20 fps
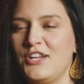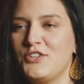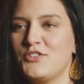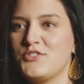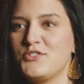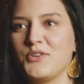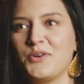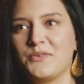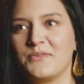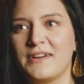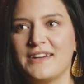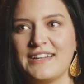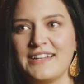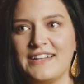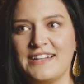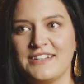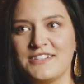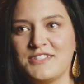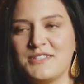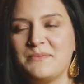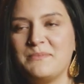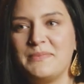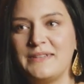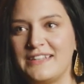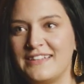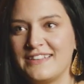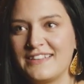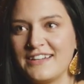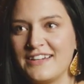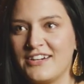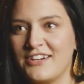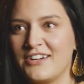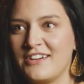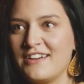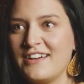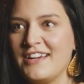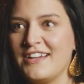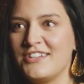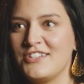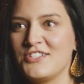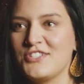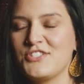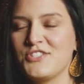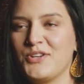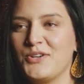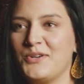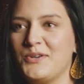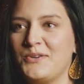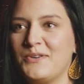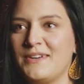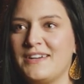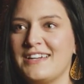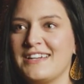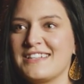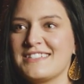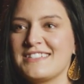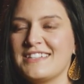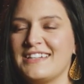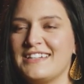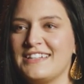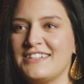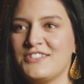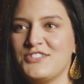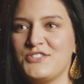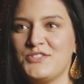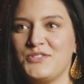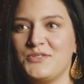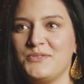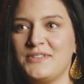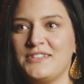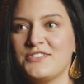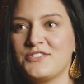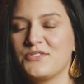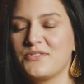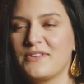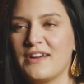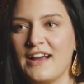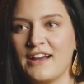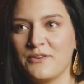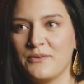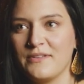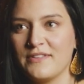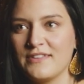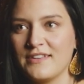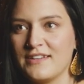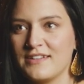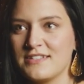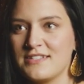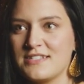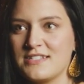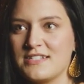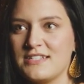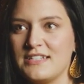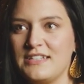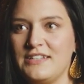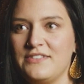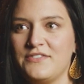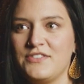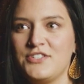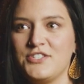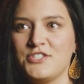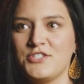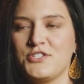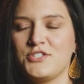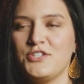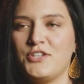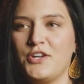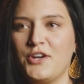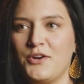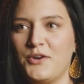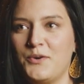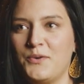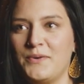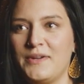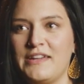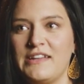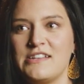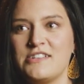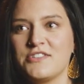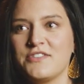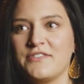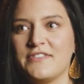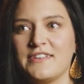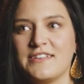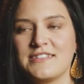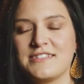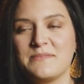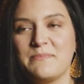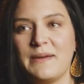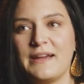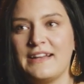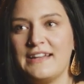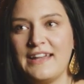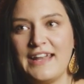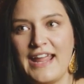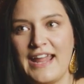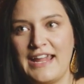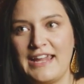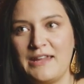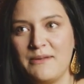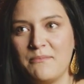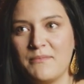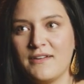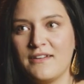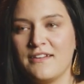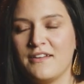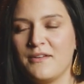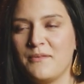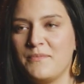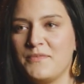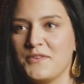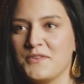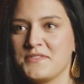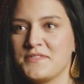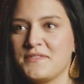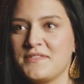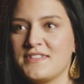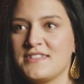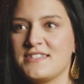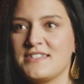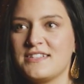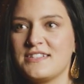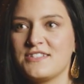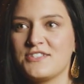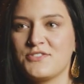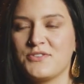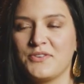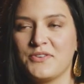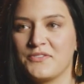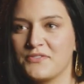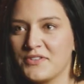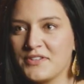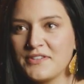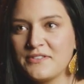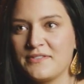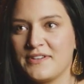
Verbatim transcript: so ready to be there and so excited to interact with us, to even just know each of us by name, um, those of us that serve really